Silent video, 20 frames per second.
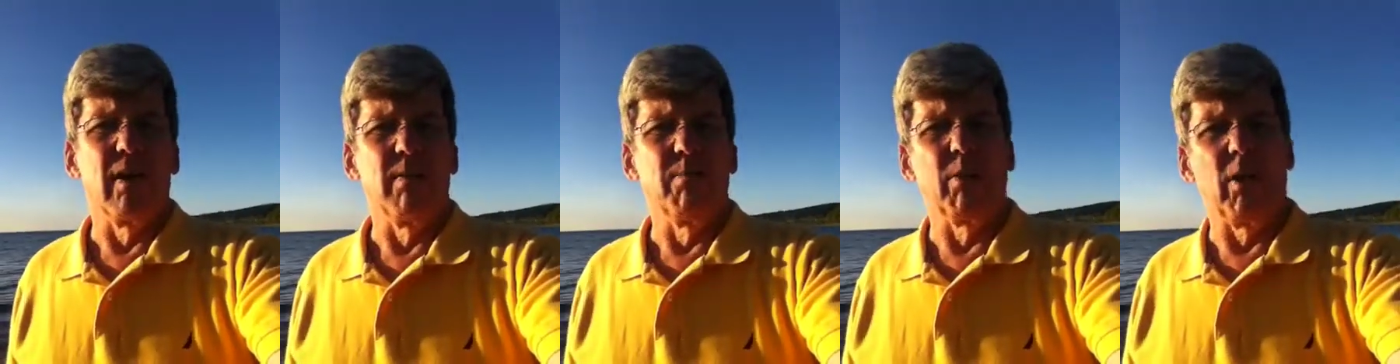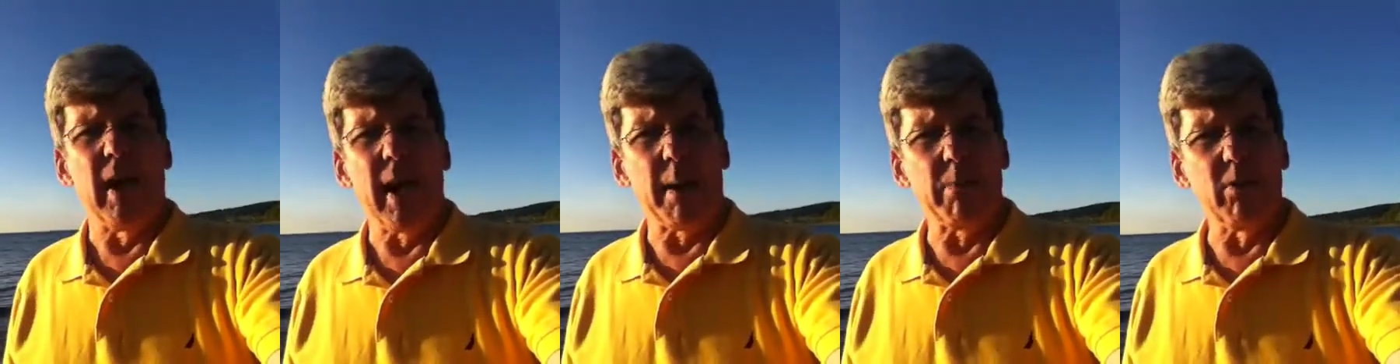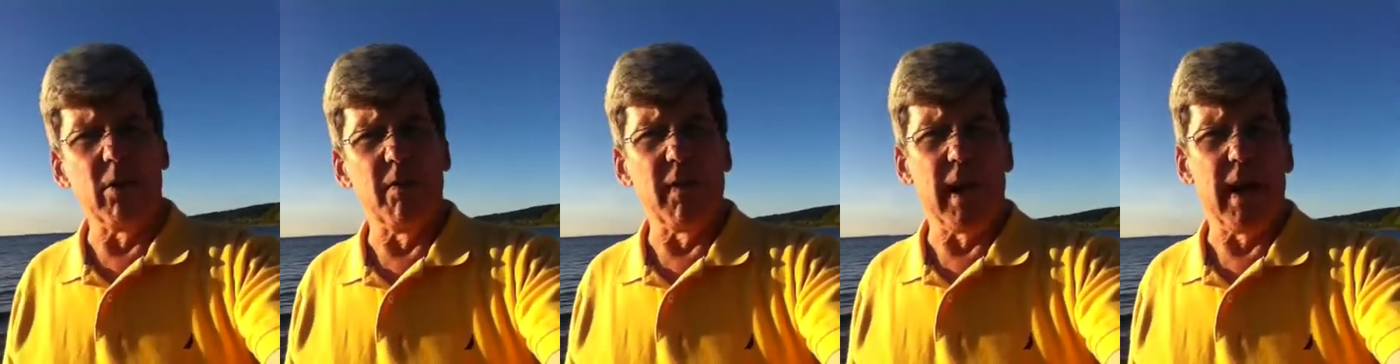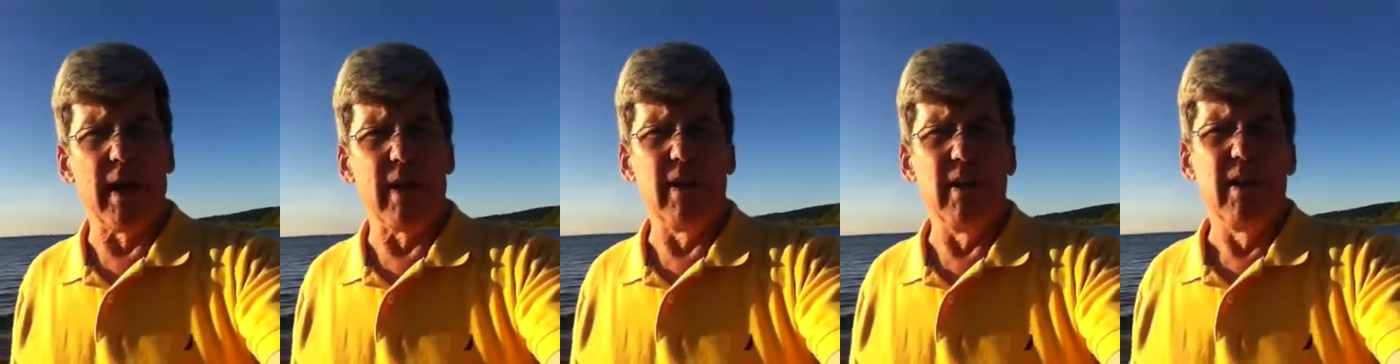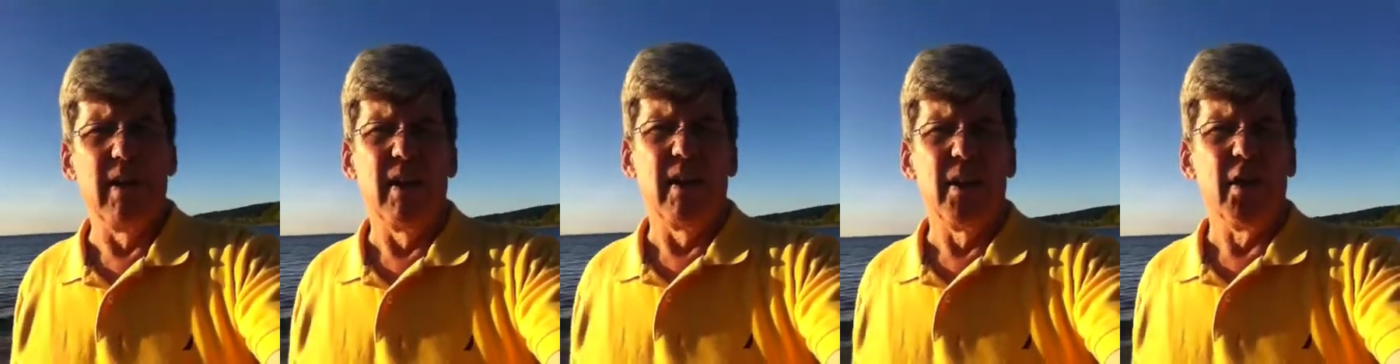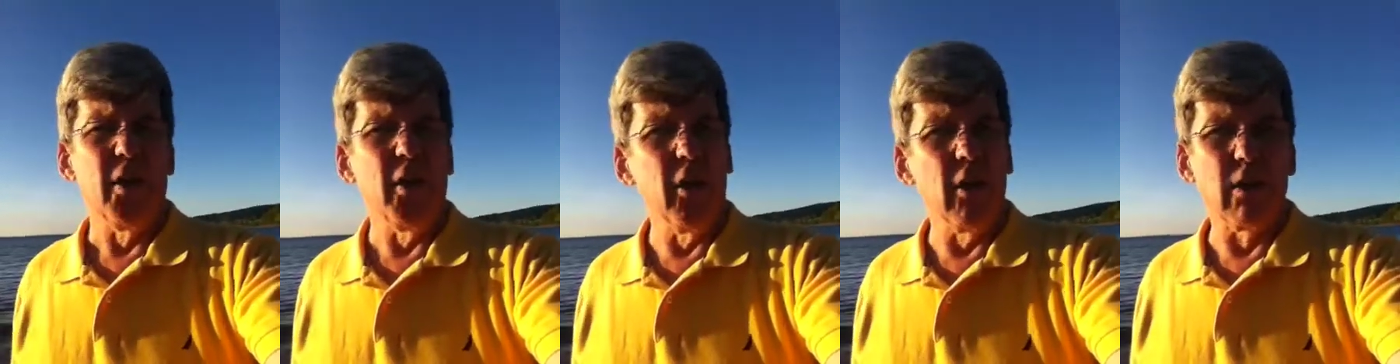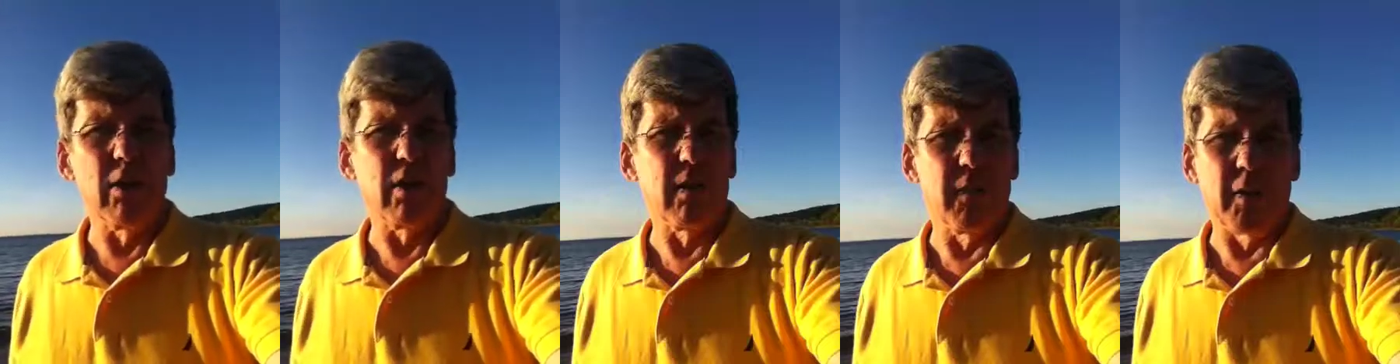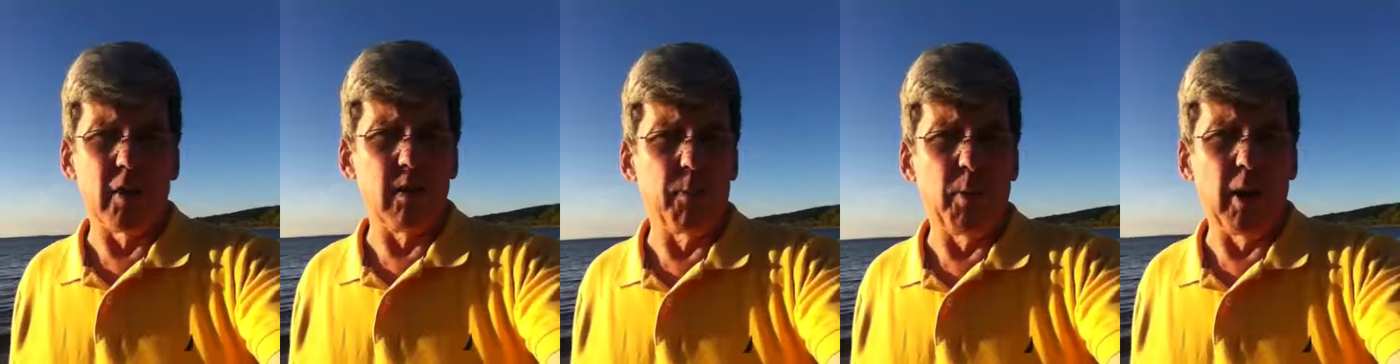Perhaps you've had years
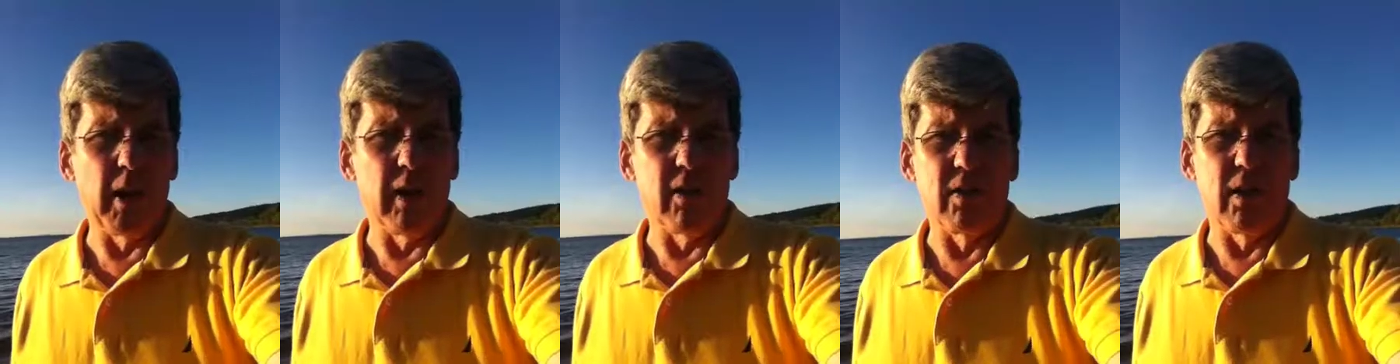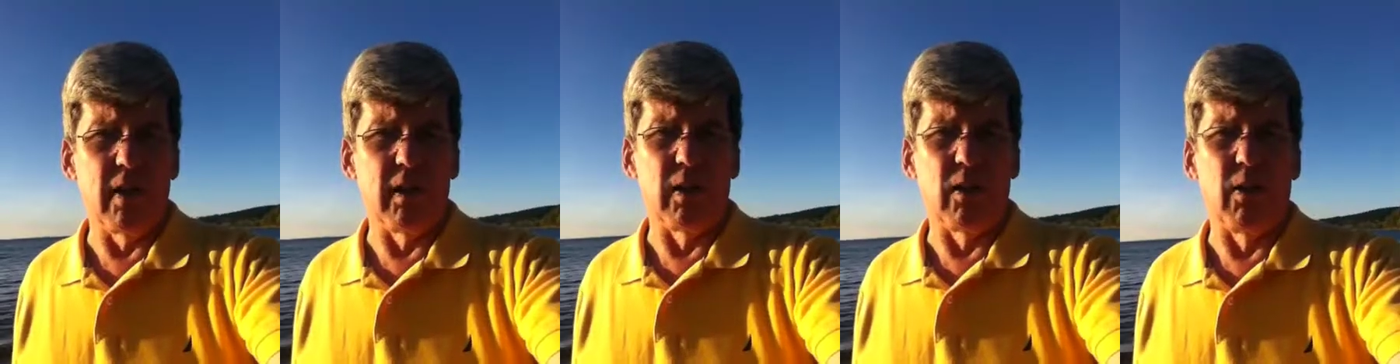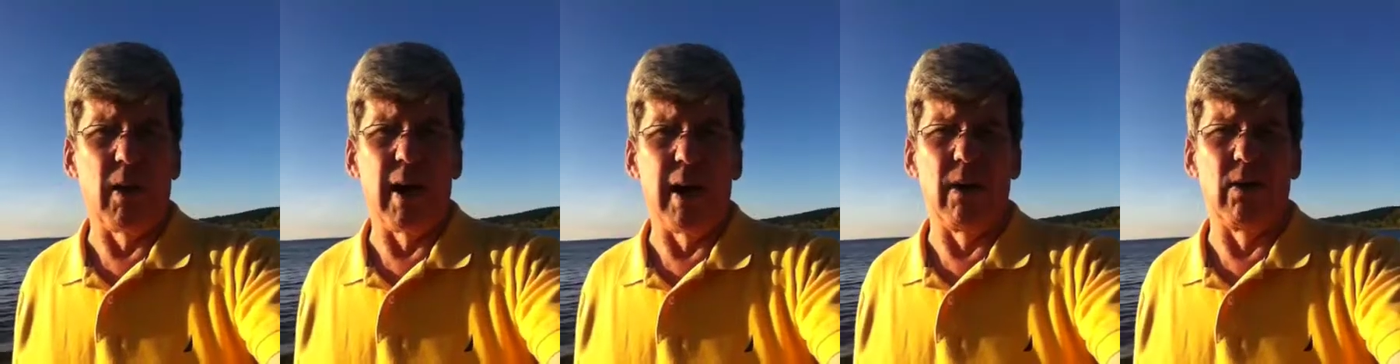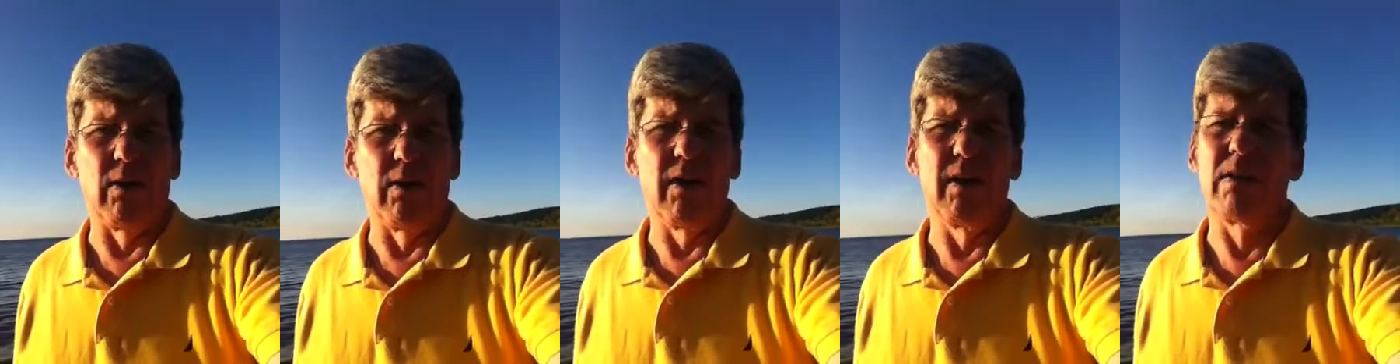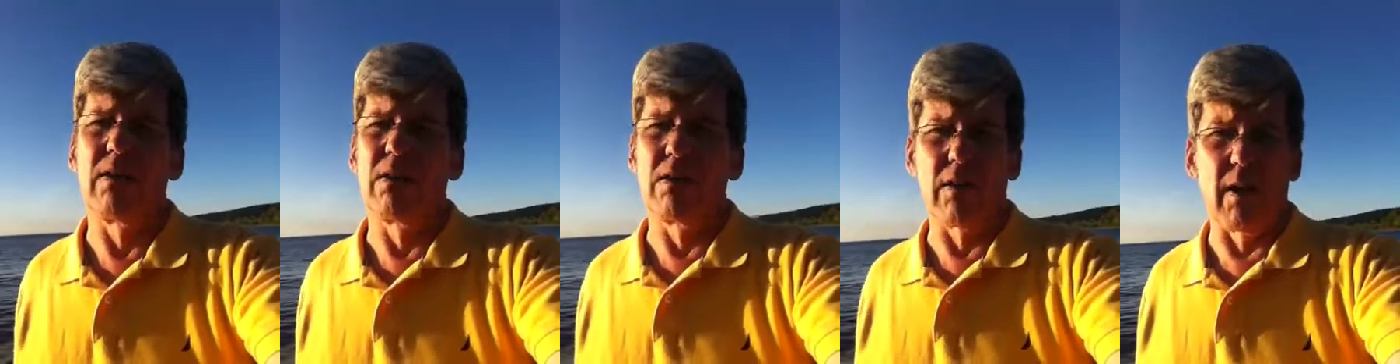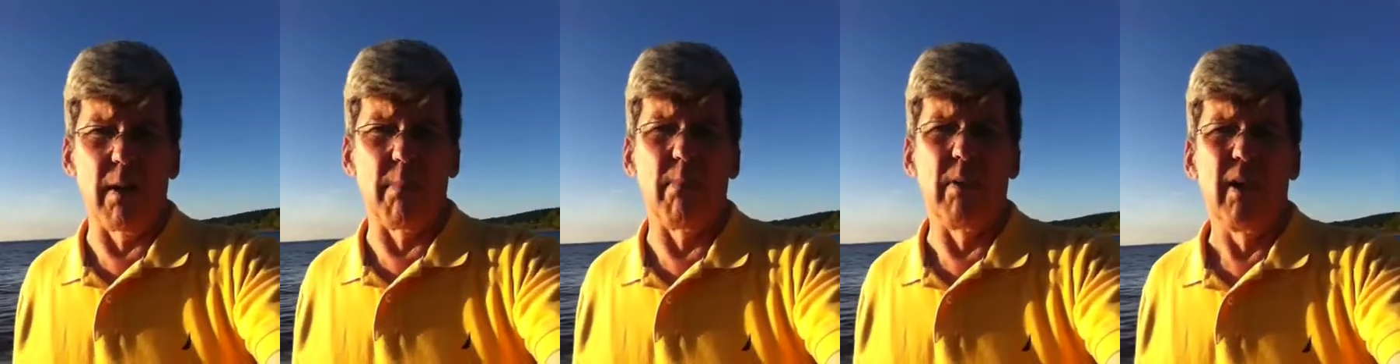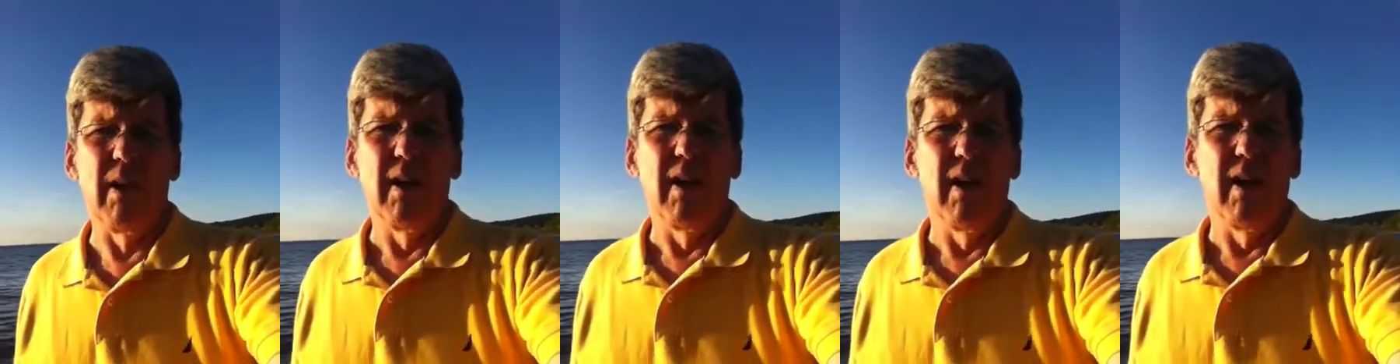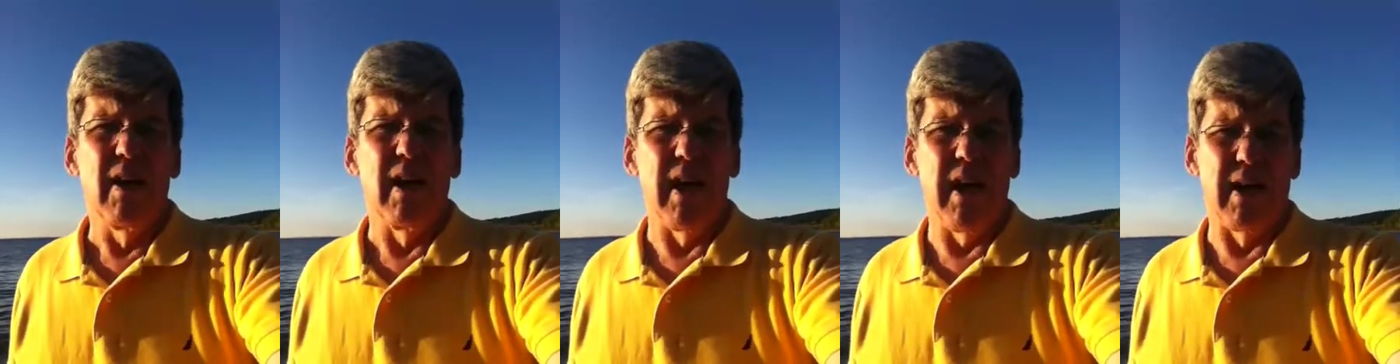of experience on the ground and some
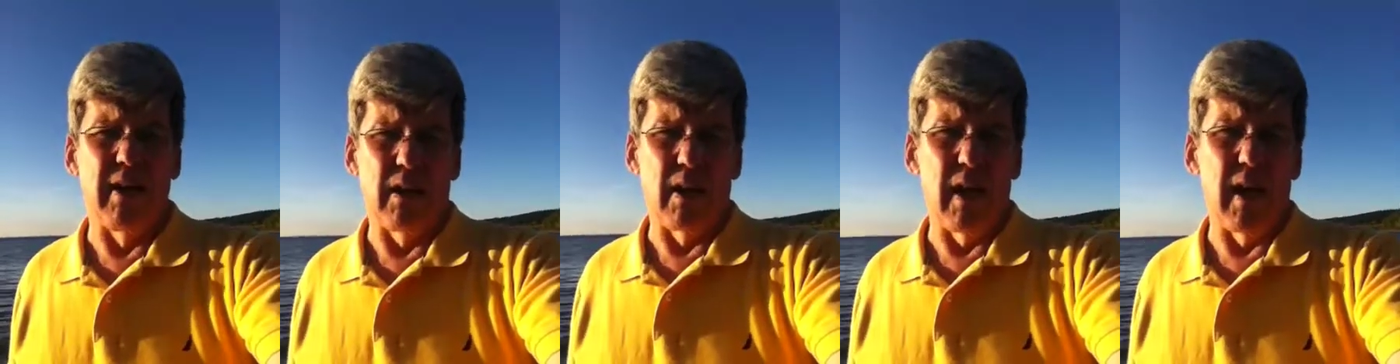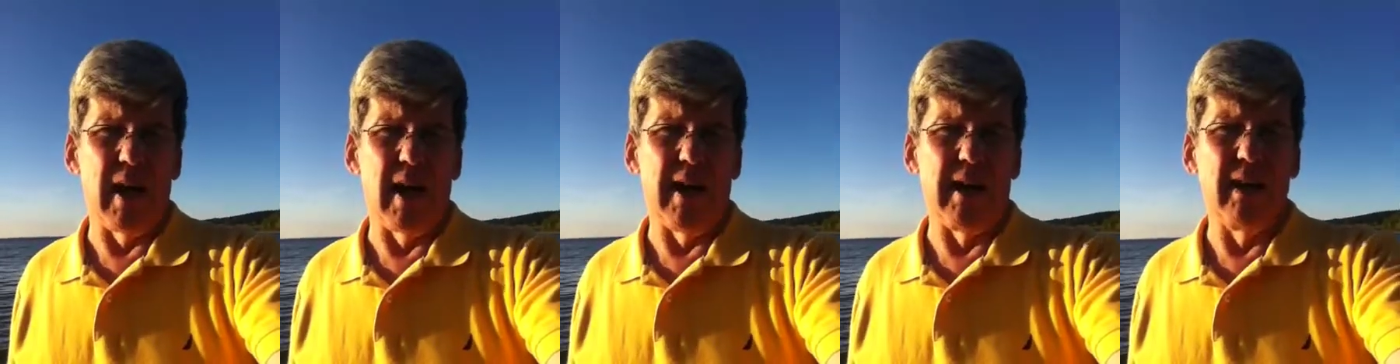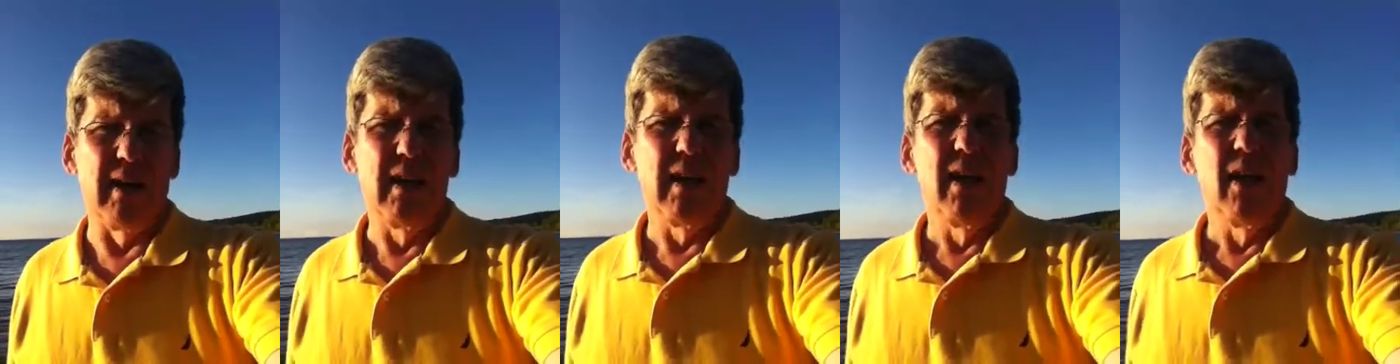online.